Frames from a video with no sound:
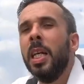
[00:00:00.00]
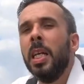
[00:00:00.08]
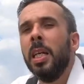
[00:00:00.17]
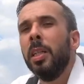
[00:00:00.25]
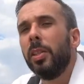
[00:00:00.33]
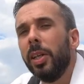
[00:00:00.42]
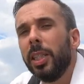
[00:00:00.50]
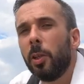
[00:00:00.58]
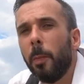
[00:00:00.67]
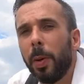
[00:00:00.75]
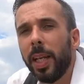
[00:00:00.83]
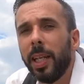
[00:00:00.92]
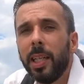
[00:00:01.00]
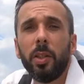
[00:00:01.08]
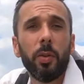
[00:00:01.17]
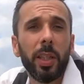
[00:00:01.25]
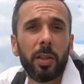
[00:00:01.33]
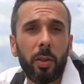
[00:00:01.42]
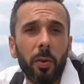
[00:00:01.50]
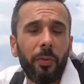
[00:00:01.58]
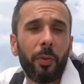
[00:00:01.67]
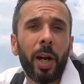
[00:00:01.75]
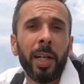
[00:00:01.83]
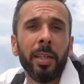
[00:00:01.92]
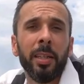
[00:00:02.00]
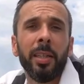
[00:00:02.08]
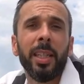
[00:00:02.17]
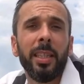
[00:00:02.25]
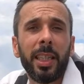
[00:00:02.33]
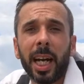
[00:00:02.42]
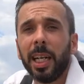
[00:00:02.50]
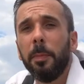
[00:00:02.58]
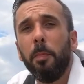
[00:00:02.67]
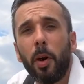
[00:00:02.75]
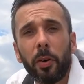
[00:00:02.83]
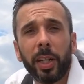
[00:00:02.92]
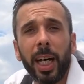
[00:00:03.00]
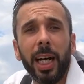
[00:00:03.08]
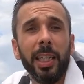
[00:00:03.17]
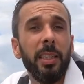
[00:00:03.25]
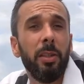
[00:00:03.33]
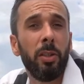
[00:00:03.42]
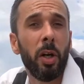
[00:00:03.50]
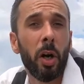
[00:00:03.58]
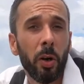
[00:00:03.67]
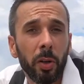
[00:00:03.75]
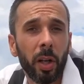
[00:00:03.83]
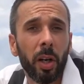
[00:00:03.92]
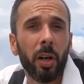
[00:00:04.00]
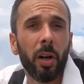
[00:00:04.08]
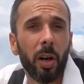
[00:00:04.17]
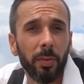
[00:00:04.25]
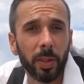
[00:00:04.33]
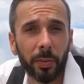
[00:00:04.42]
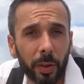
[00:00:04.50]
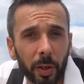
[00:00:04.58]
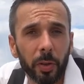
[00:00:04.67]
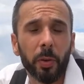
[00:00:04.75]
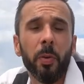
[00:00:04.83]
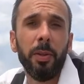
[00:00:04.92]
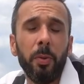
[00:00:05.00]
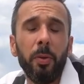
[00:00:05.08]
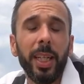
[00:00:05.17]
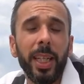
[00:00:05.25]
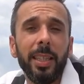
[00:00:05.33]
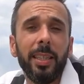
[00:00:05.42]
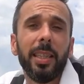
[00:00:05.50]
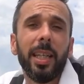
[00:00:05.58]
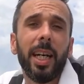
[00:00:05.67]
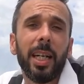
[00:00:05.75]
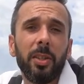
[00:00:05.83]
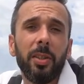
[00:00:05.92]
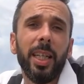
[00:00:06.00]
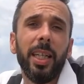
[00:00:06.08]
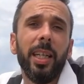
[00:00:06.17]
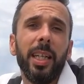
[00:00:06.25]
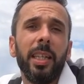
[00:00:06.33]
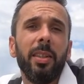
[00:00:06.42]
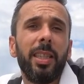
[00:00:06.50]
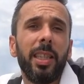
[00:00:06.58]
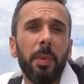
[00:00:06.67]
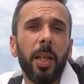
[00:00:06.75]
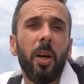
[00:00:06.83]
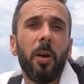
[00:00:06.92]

So he's complaining to his good friend, Jack Morgan, the owner of the venue, who is actually in a similar